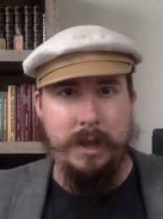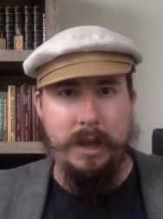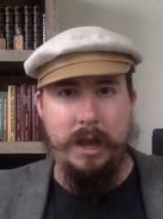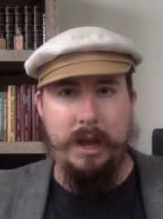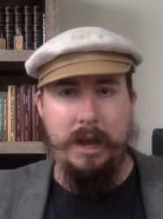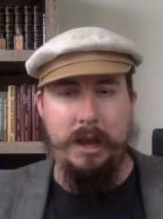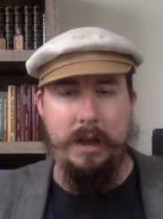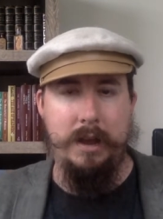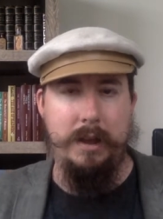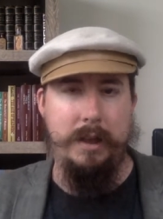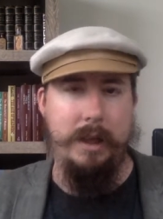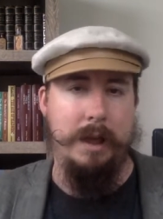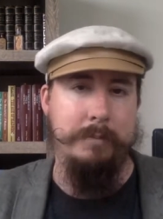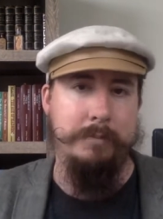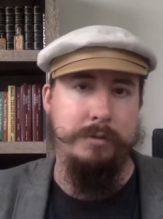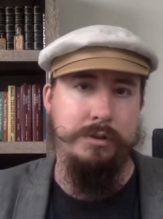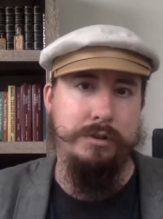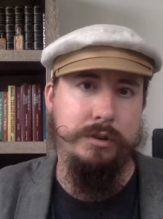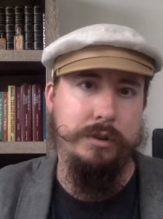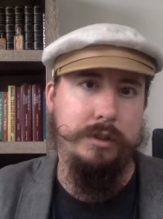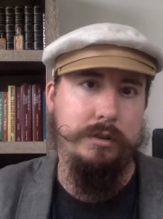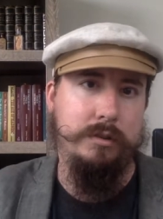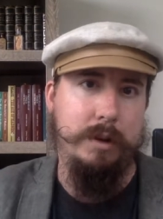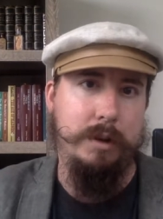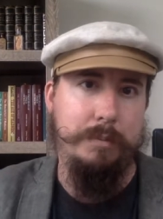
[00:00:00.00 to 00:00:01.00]
I'm
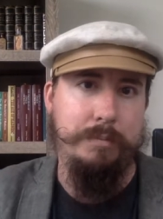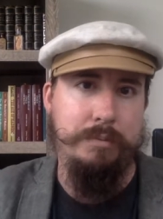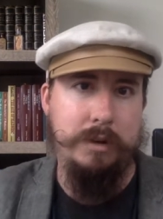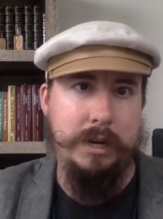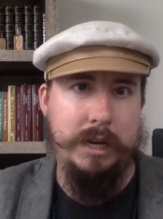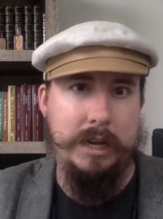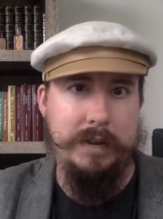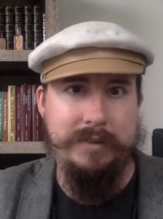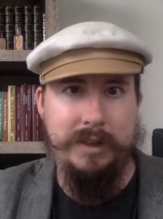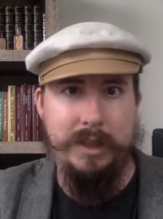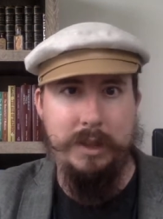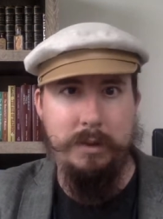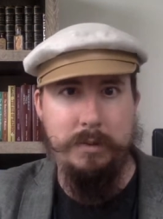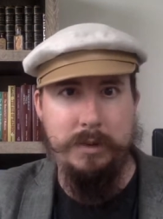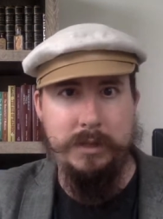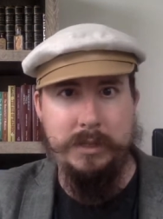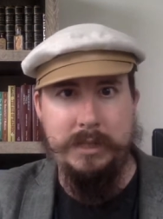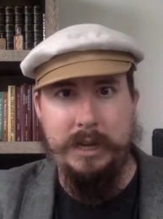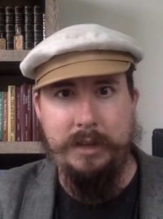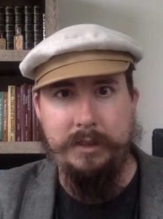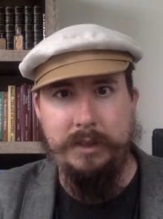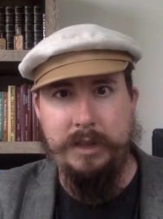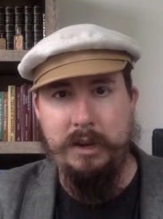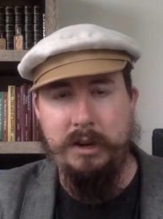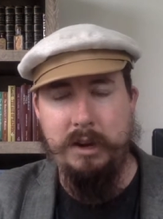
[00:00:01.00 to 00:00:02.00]
sure there are plenty of other ones
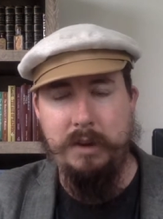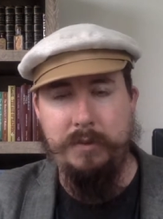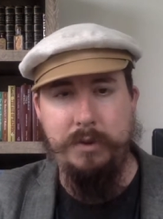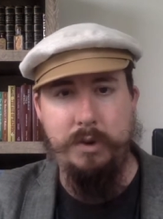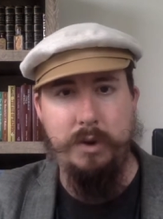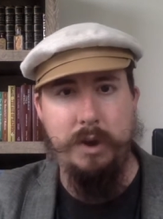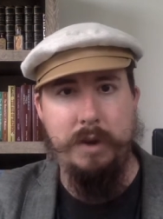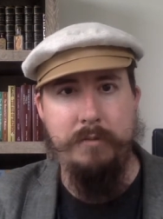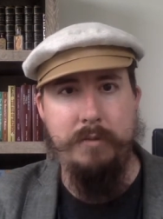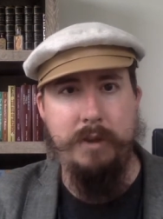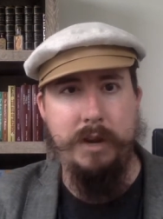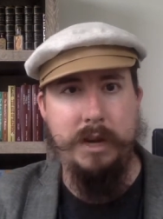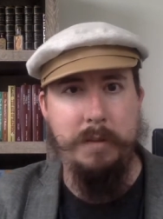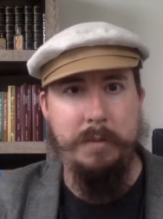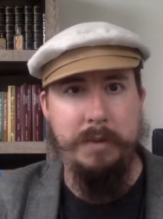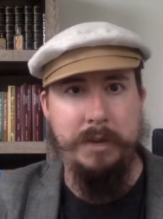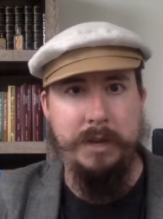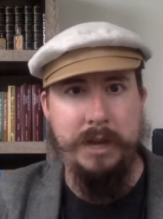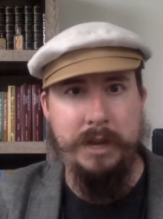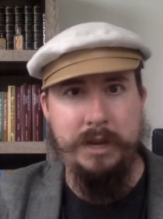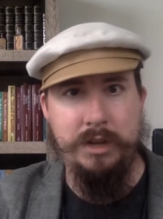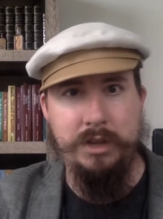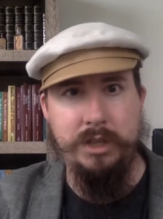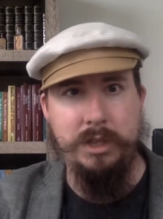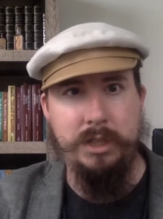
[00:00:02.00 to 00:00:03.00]
out there. If you have
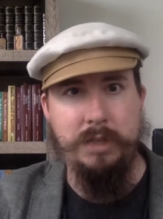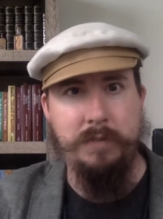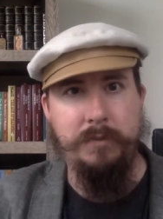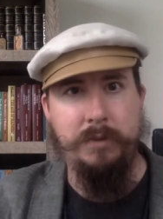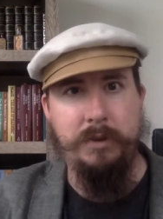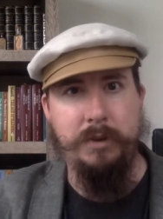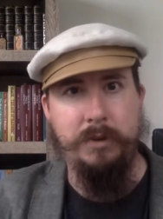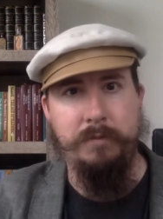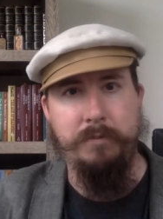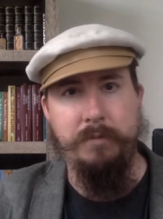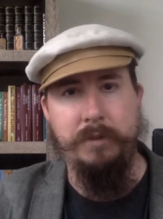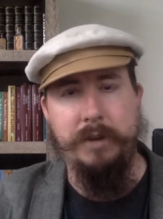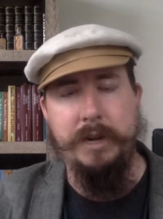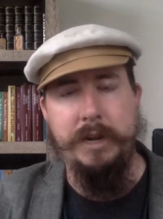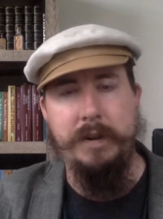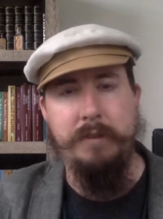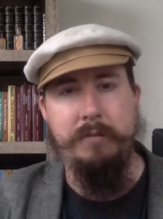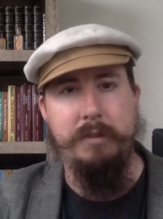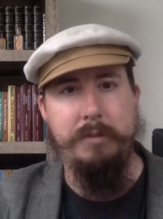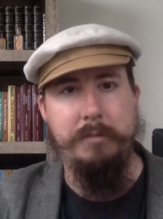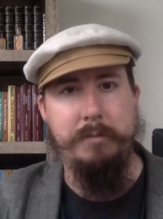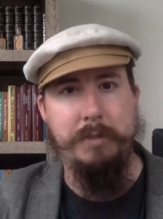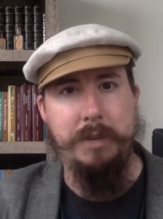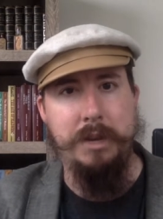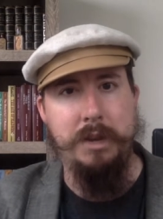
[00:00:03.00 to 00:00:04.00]
recommendations, feel free to
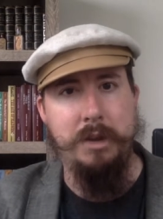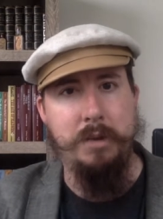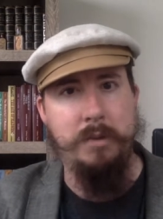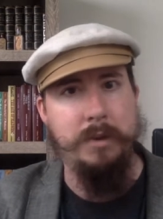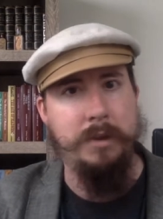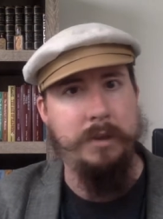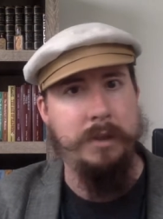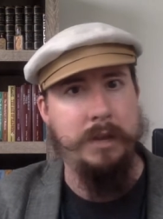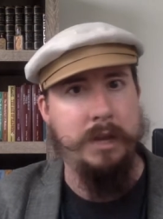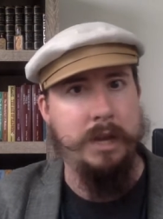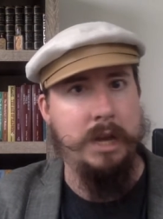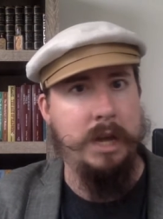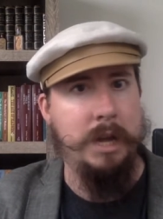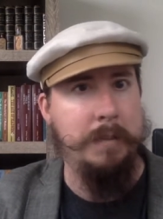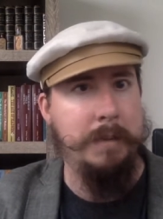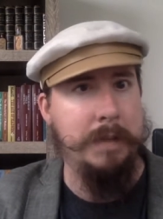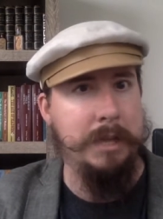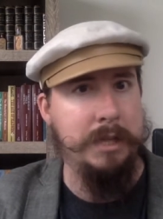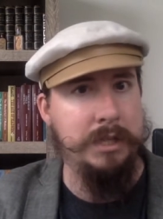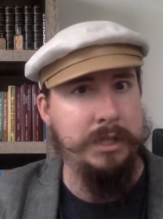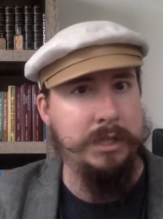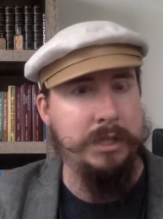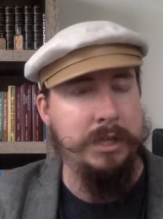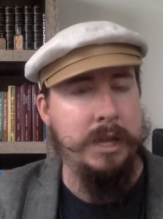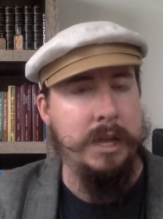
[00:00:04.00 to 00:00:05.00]
let me know in the
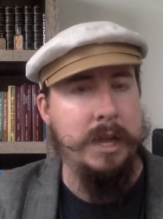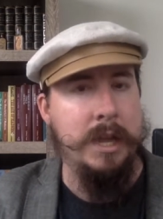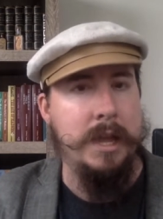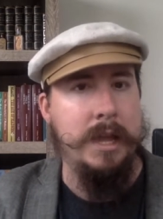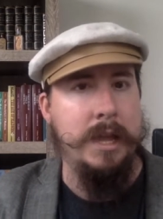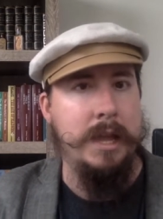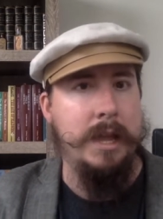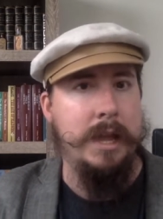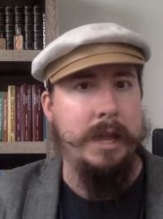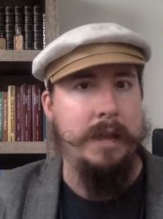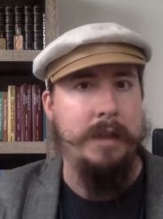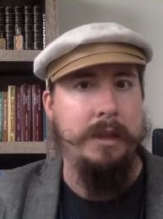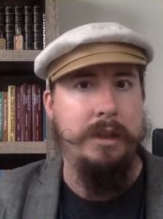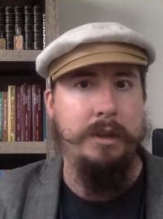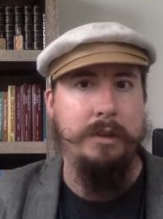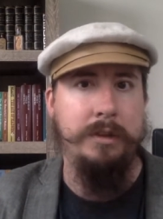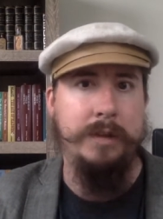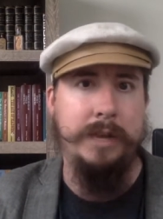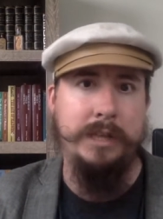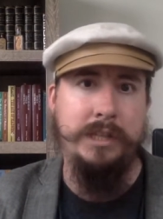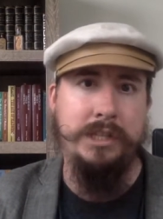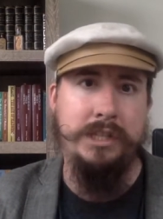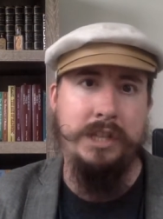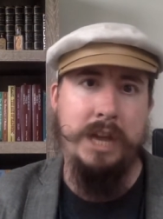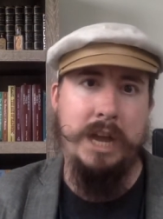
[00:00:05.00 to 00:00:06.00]
comments. Until
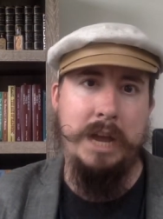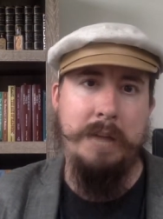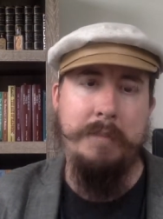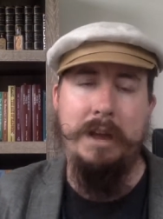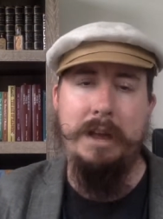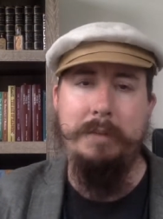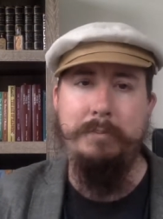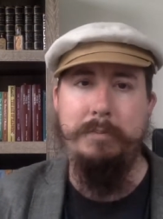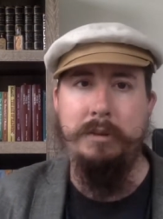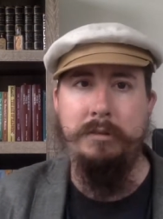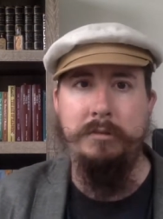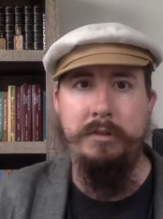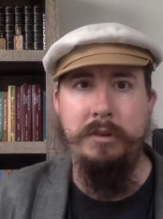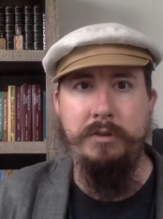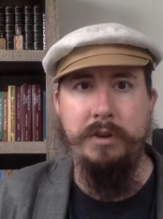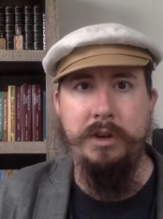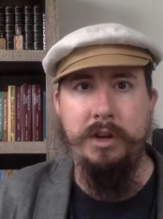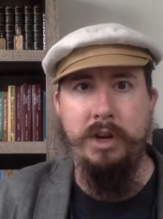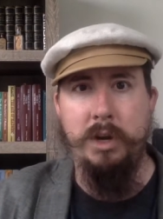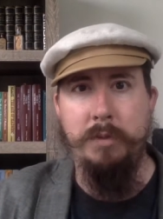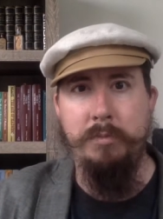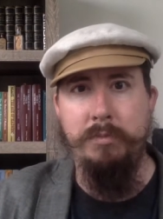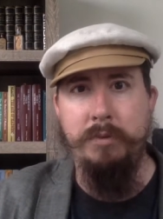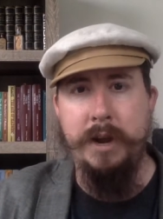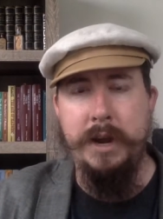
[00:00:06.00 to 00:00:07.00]
next time, I've been Logan
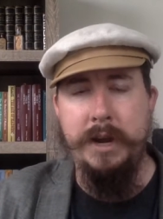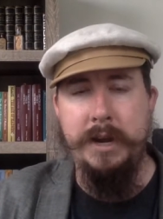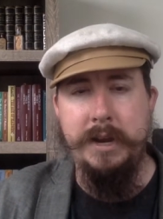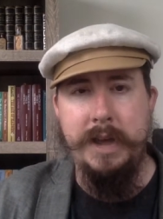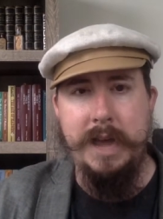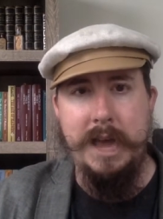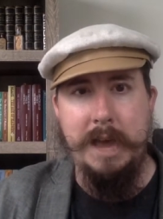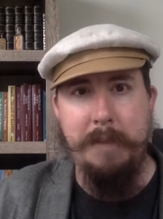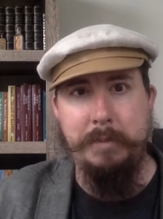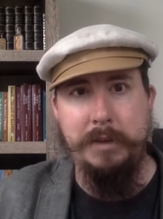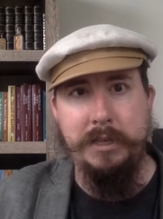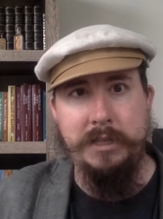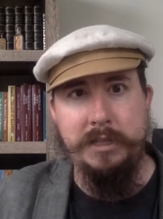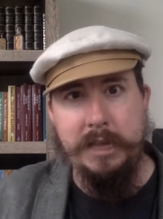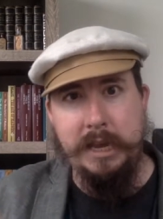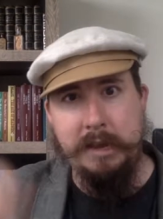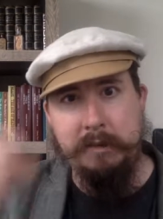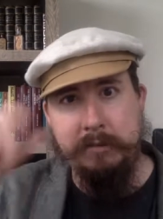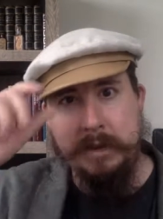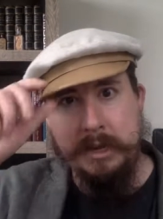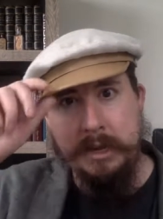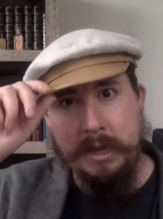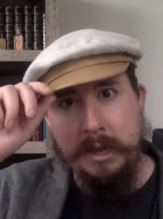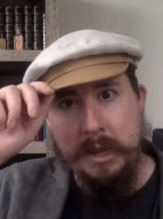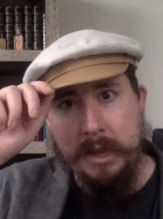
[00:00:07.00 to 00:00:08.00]
Albright. Happy
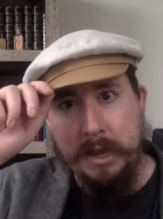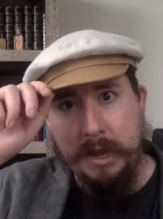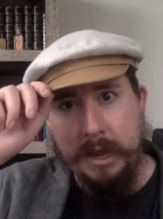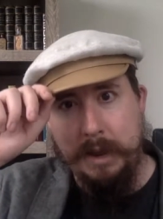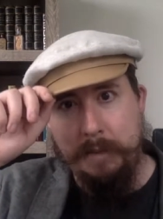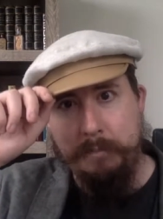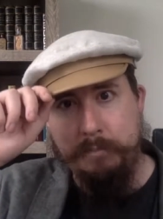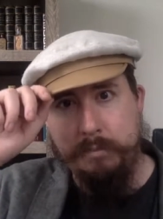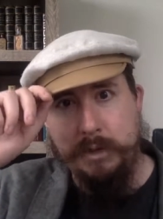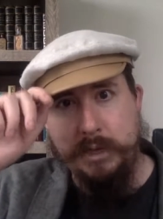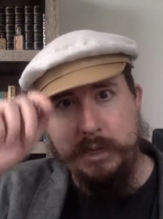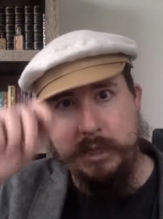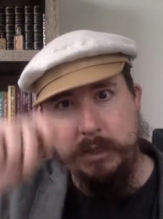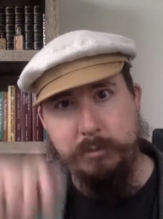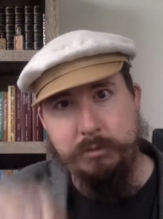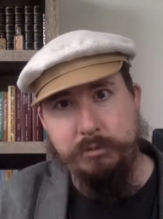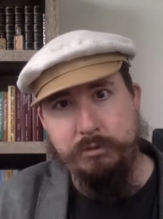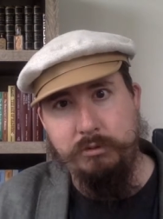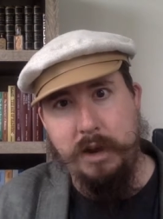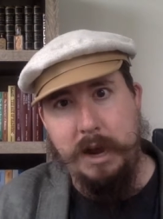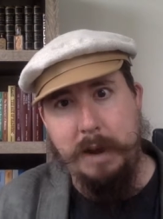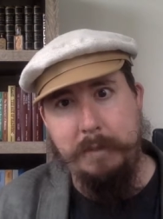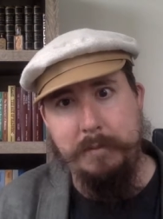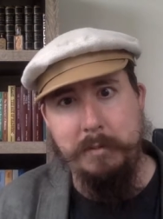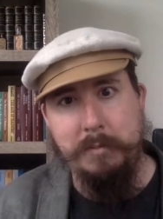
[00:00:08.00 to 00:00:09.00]
sailing, and please
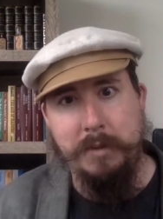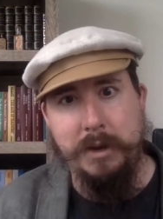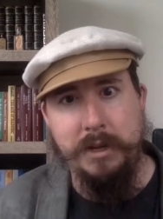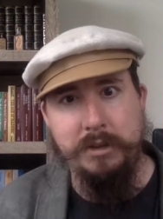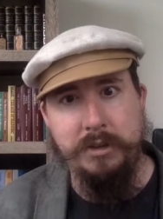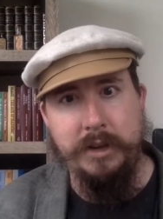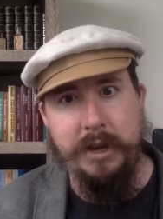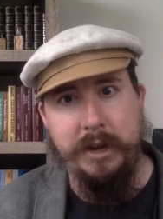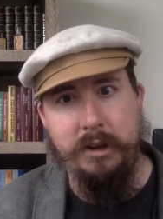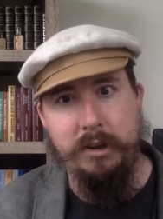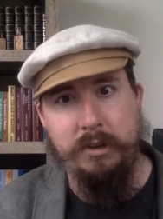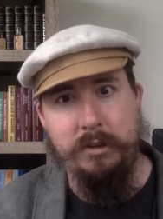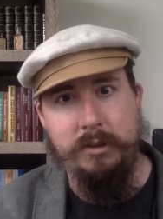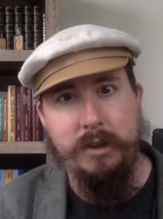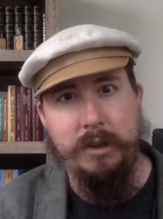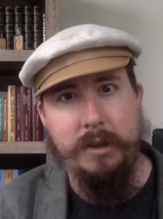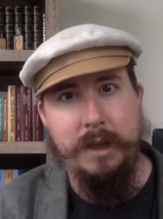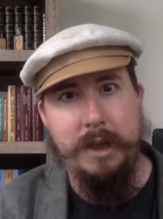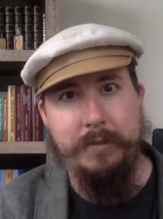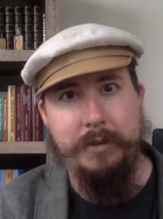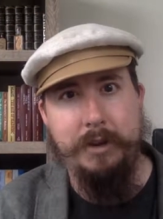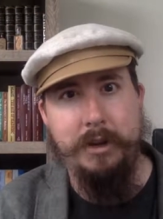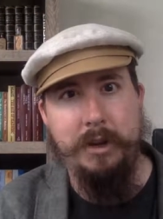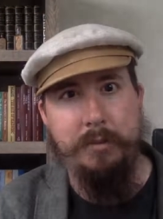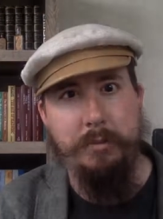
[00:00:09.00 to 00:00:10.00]
subscribe to my channel.
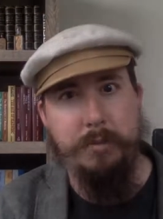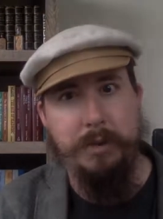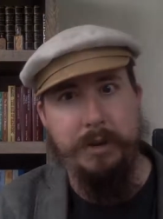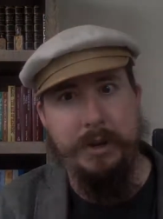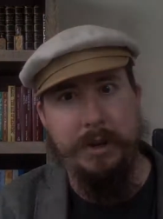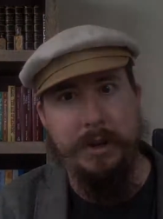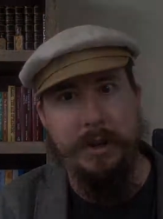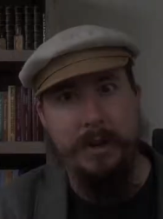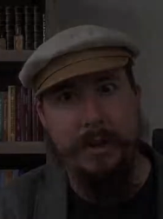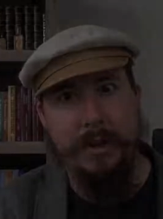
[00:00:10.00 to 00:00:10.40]
Have a good one.